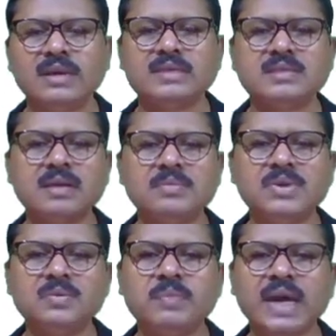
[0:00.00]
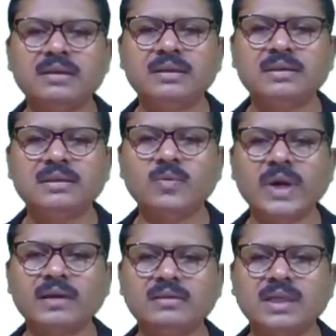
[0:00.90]
Next, coming to magnetic
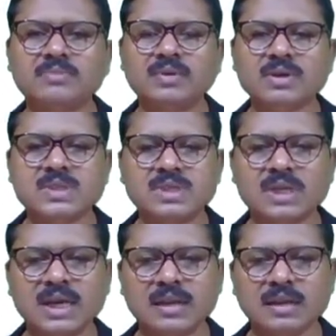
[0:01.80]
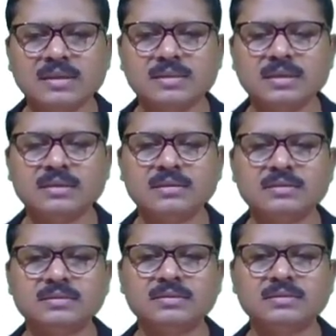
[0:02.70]
wind type oxygen analyzer.
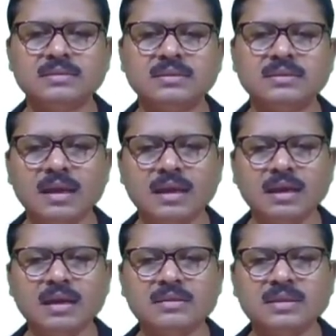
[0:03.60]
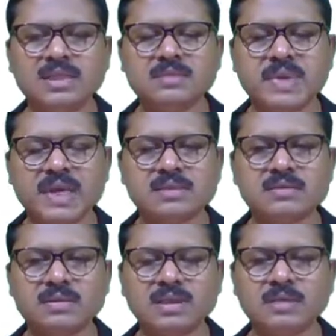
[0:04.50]
Again, this is
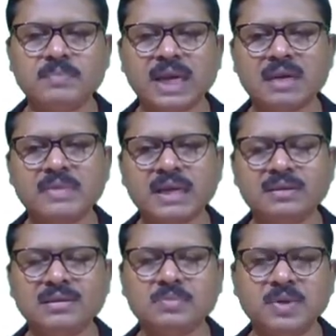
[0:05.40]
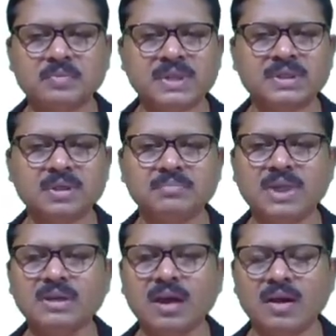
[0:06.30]
based on the paramagnetic property of
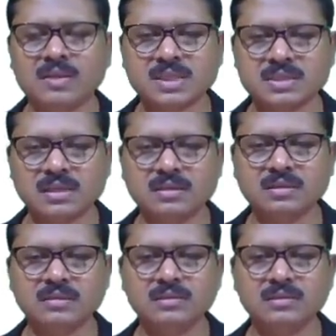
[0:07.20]
the oxygen.